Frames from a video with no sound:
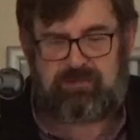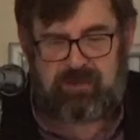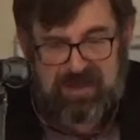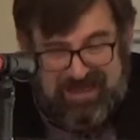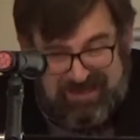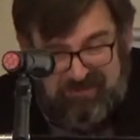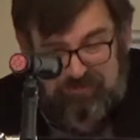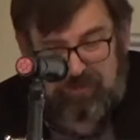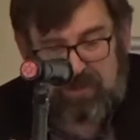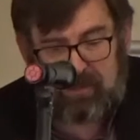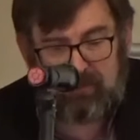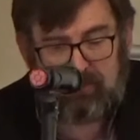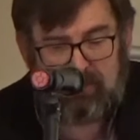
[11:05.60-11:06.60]
For
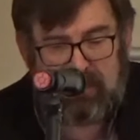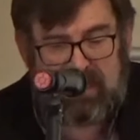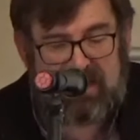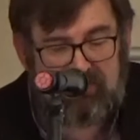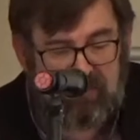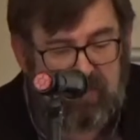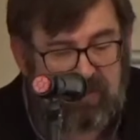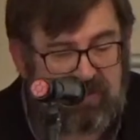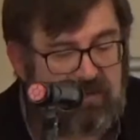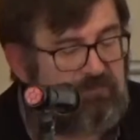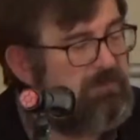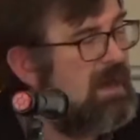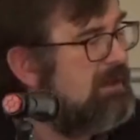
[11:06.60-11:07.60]
Israel, even though
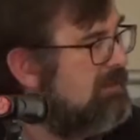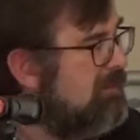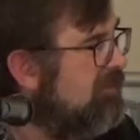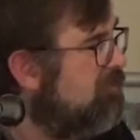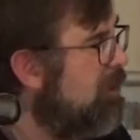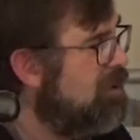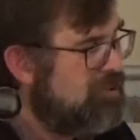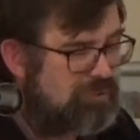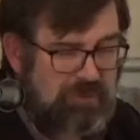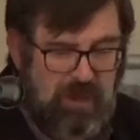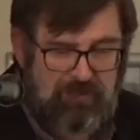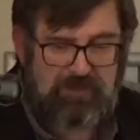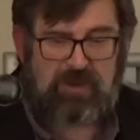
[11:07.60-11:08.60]
they'd made the special
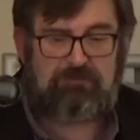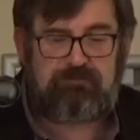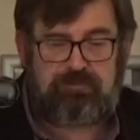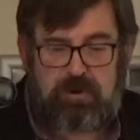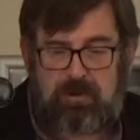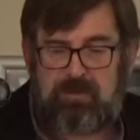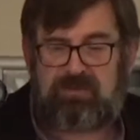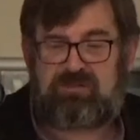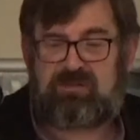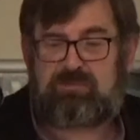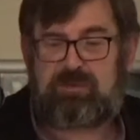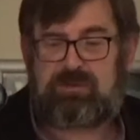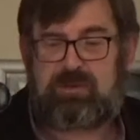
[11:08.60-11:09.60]
covenant
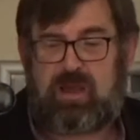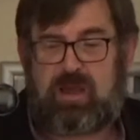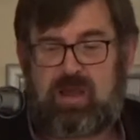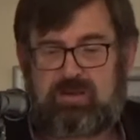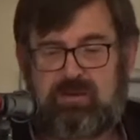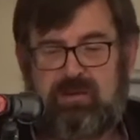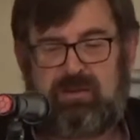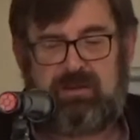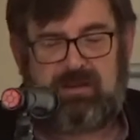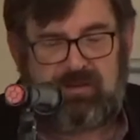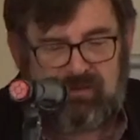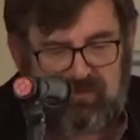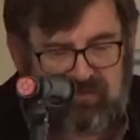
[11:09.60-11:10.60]
promises with God,
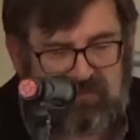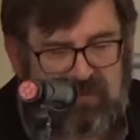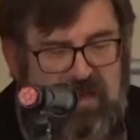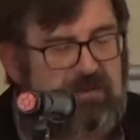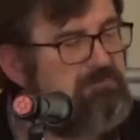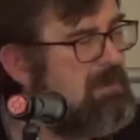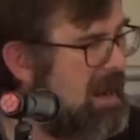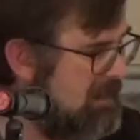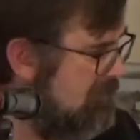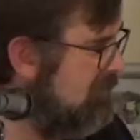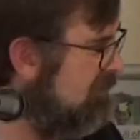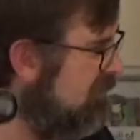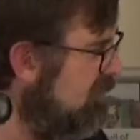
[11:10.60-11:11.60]
sin
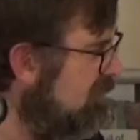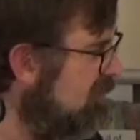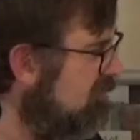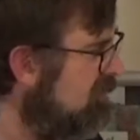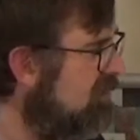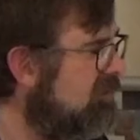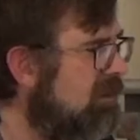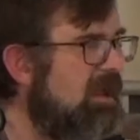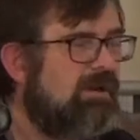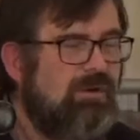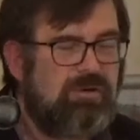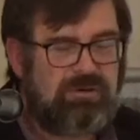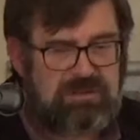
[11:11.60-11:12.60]
meant that
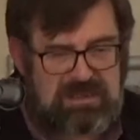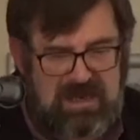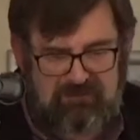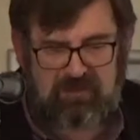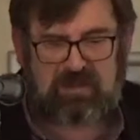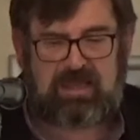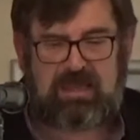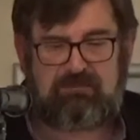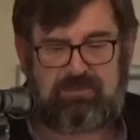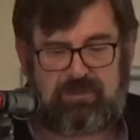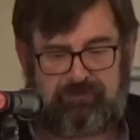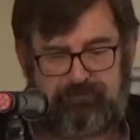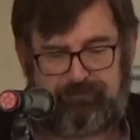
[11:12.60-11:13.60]
they could never
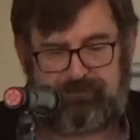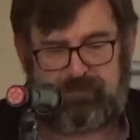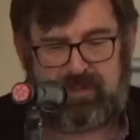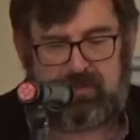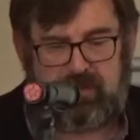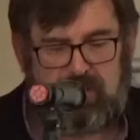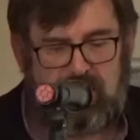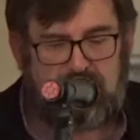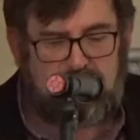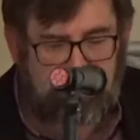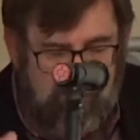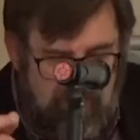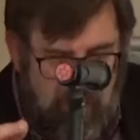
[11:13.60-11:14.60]
keep them.
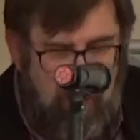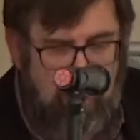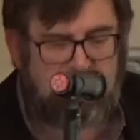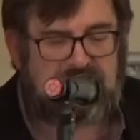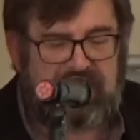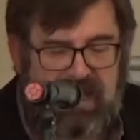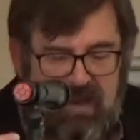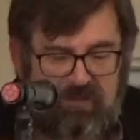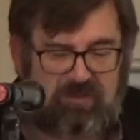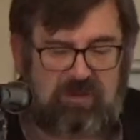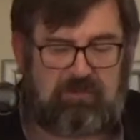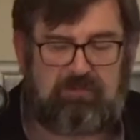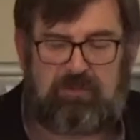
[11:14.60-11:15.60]
But God
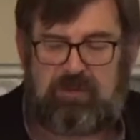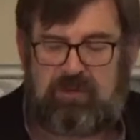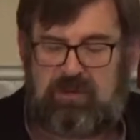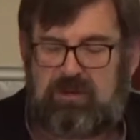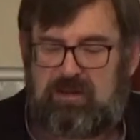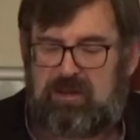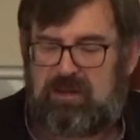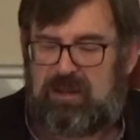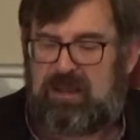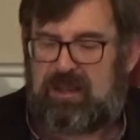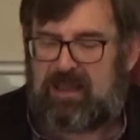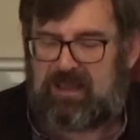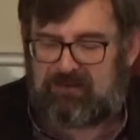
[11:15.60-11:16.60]
gave them
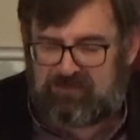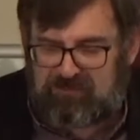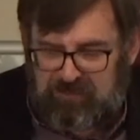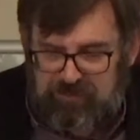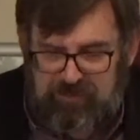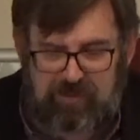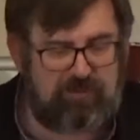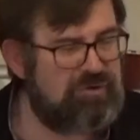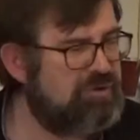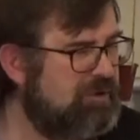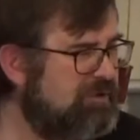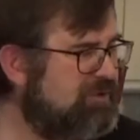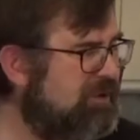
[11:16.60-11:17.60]
his
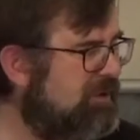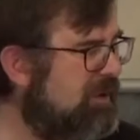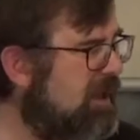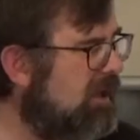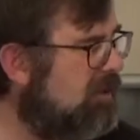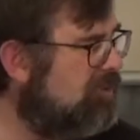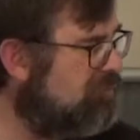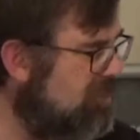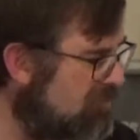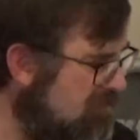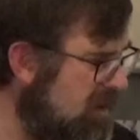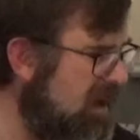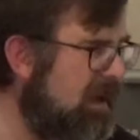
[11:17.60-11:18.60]
solution so they could
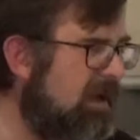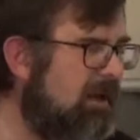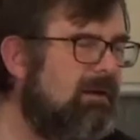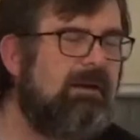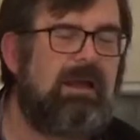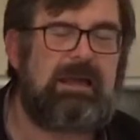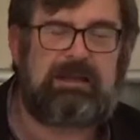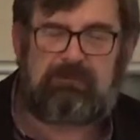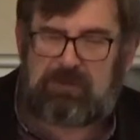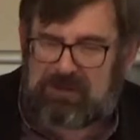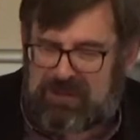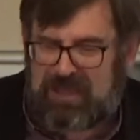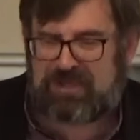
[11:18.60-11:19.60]
remain in a
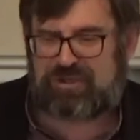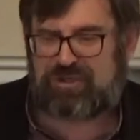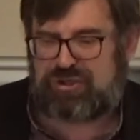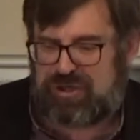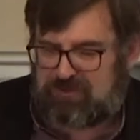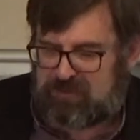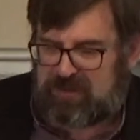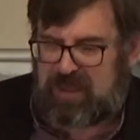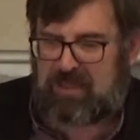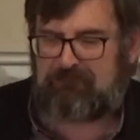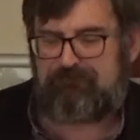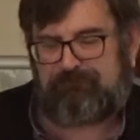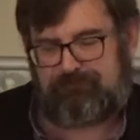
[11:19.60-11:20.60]
relationship with him.